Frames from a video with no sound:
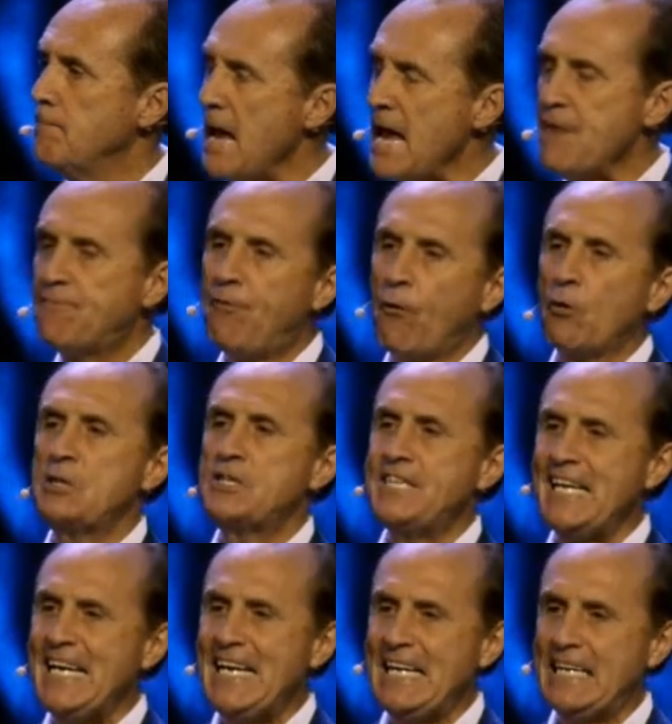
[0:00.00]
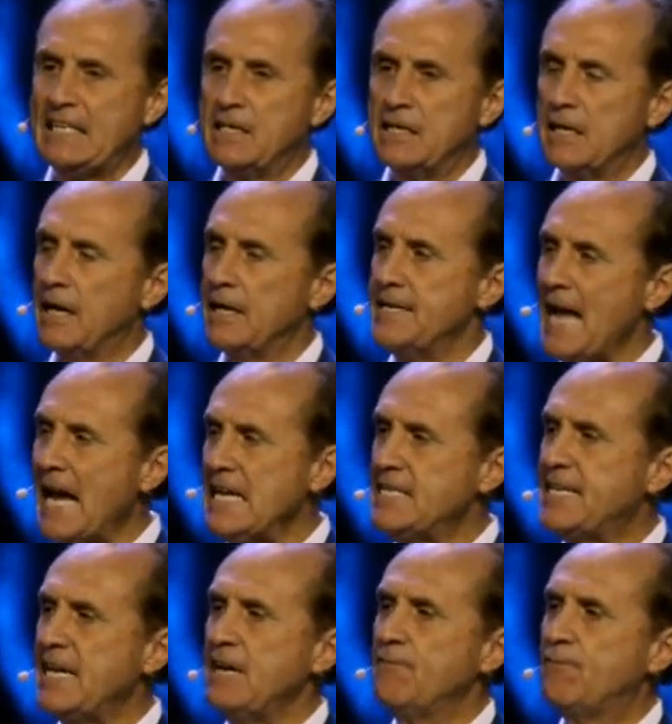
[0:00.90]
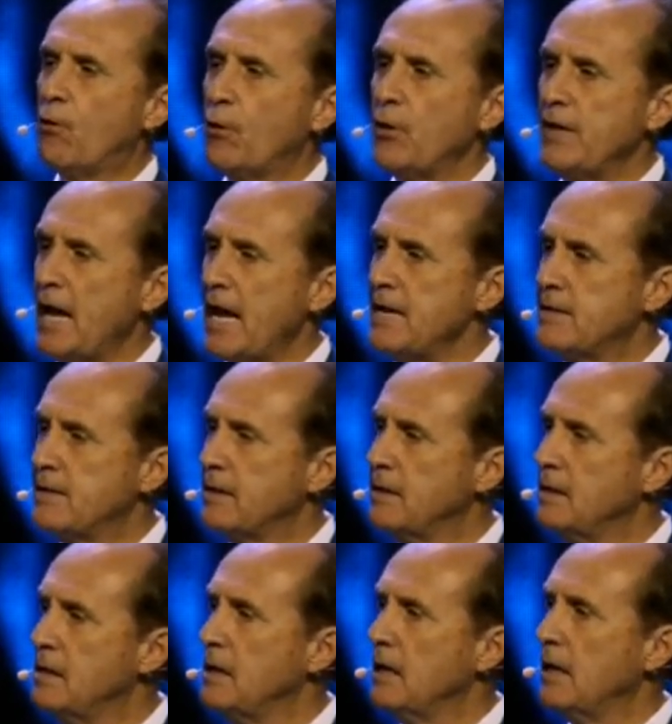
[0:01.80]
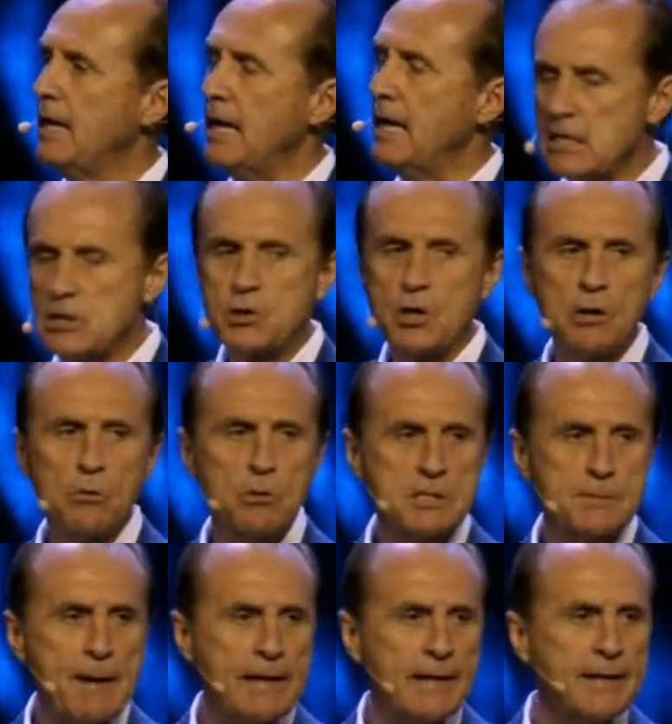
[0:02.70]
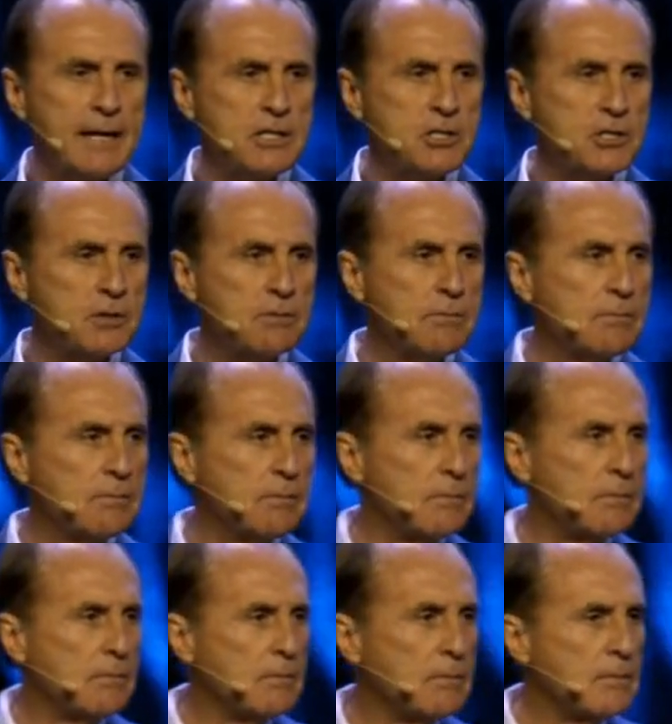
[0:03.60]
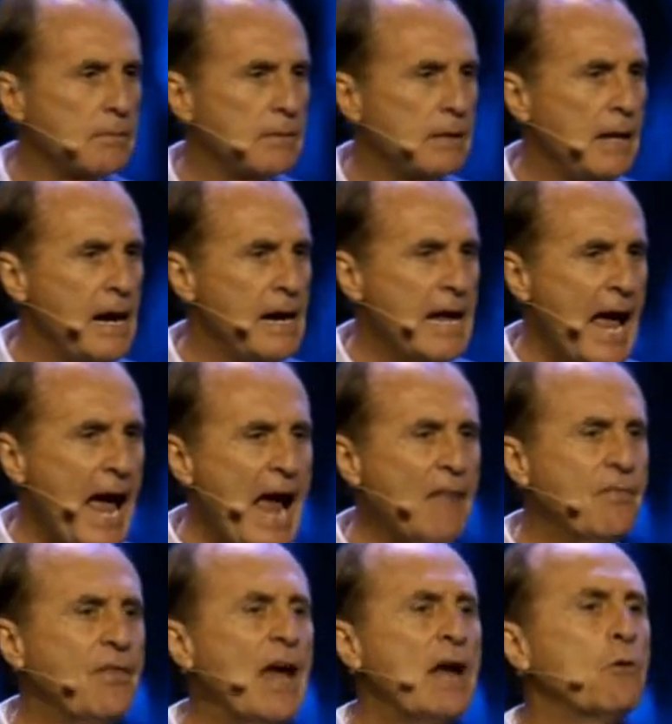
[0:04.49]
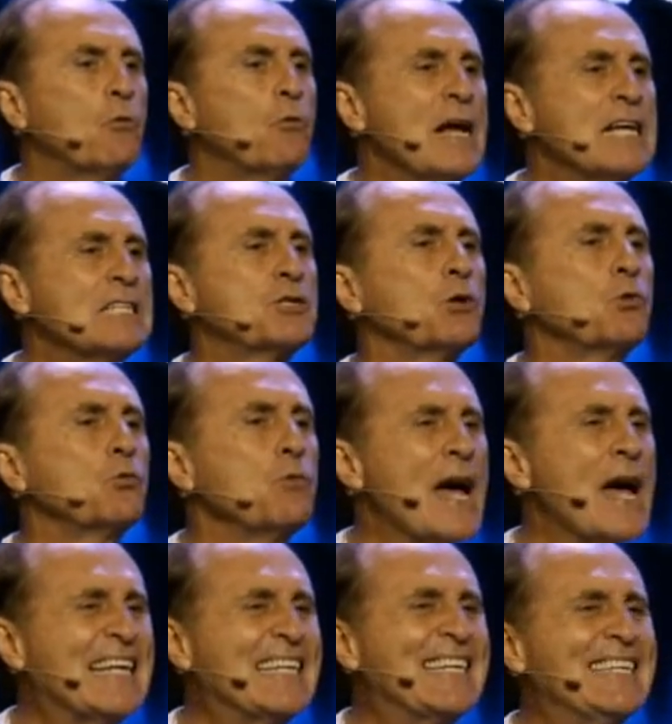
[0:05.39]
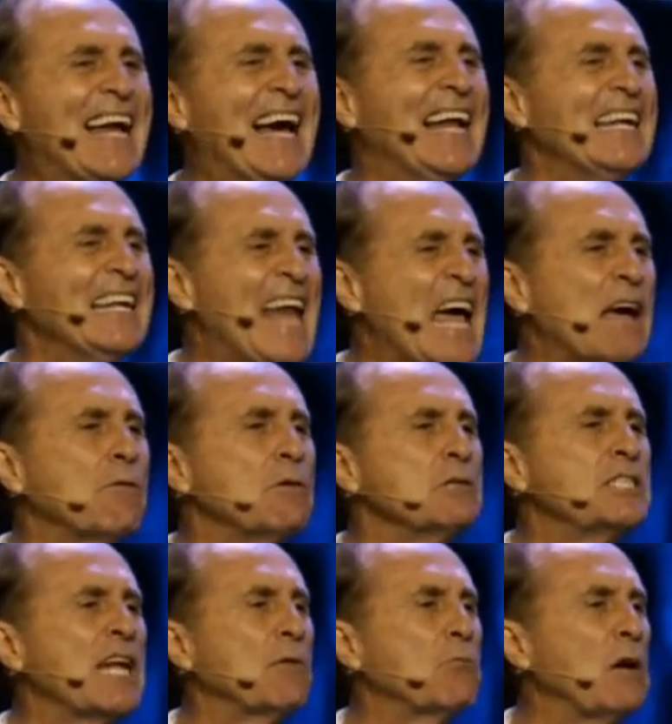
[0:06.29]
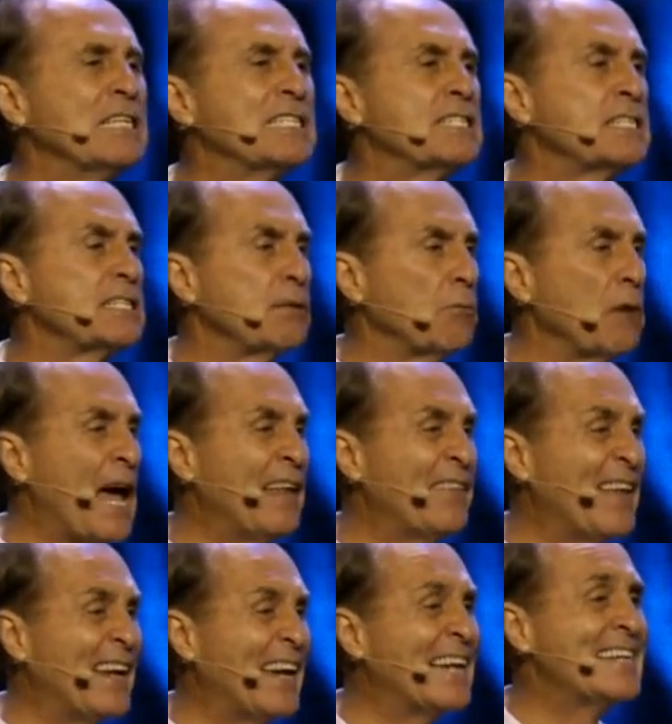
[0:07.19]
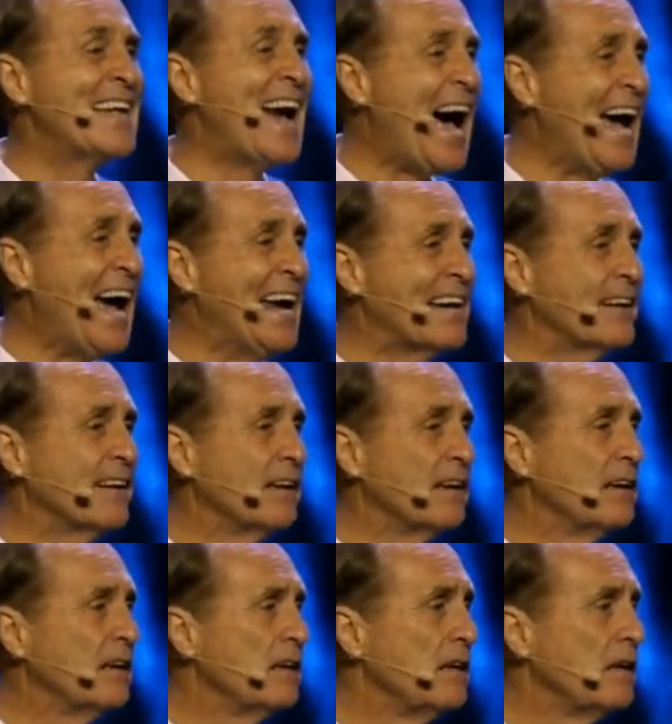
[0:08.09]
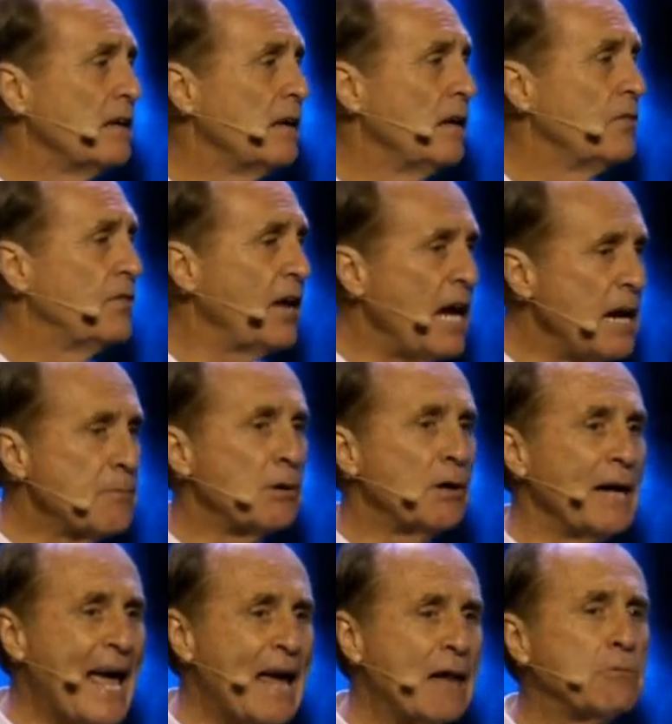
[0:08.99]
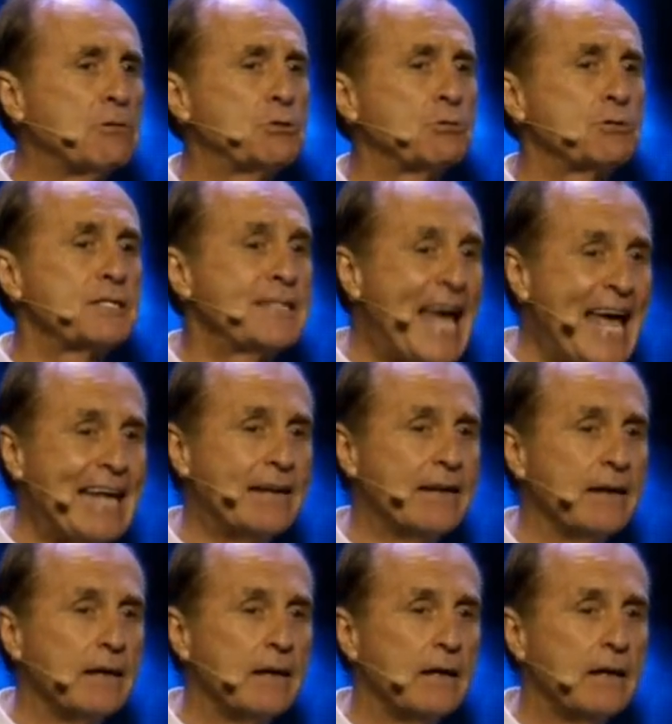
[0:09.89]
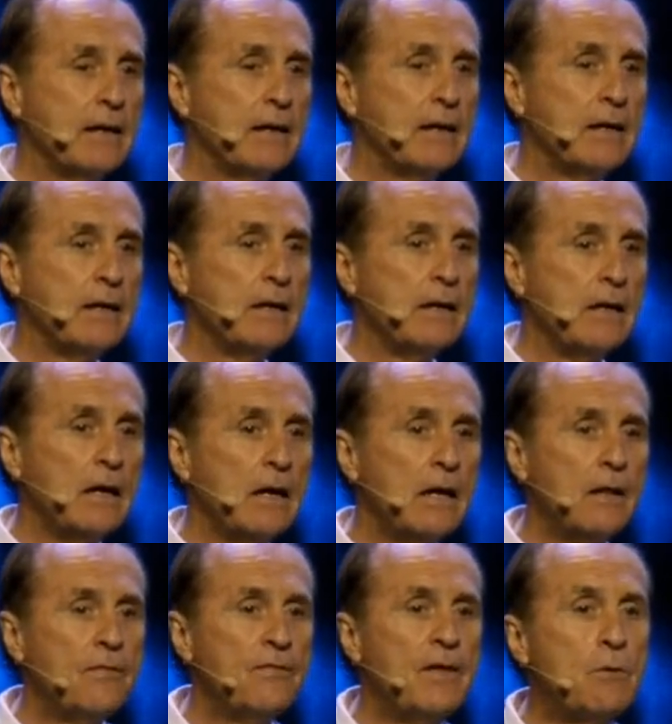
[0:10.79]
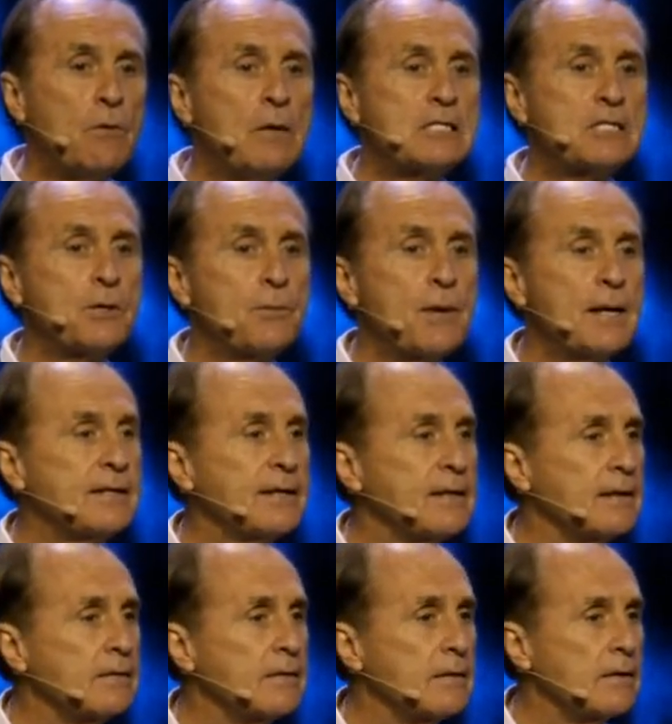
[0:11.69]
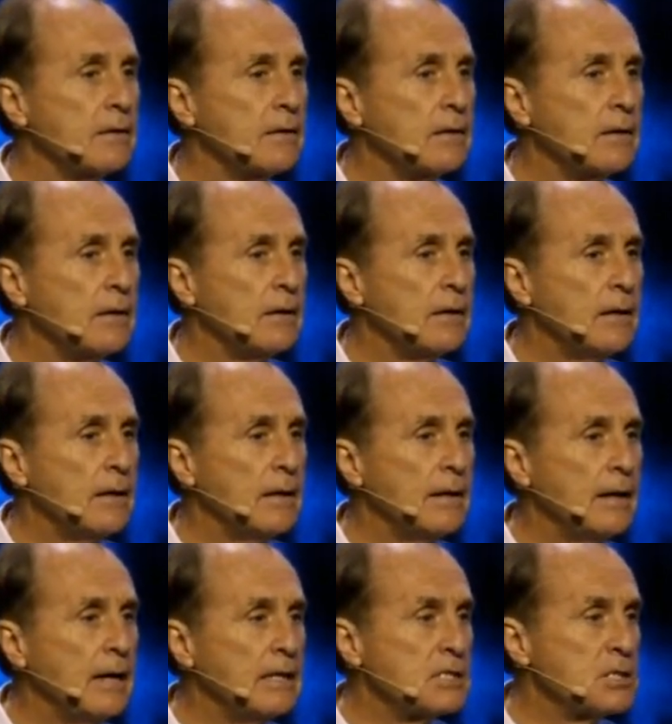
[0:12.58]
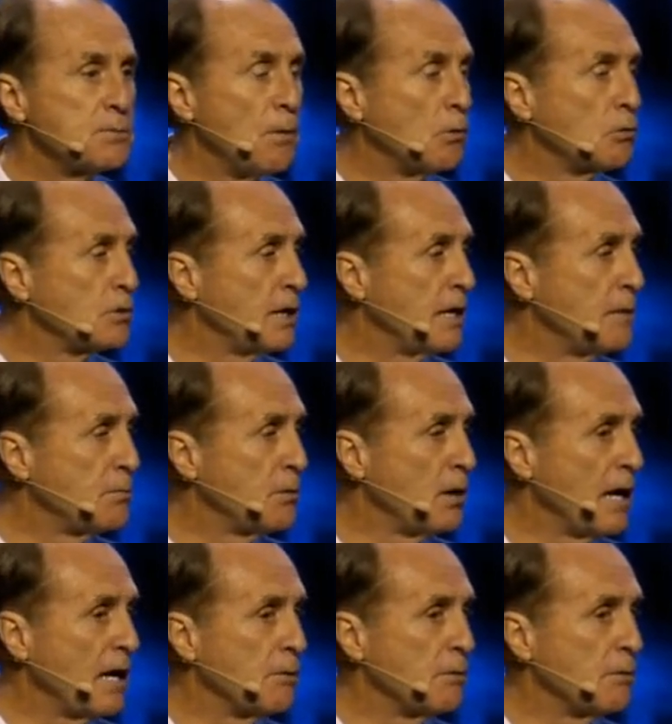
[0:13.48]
May 14, 1948, Israel was made a nation. And they resurrected a language that had died. The Hebrew language was dead. They resurrected it and spoke the Hebrew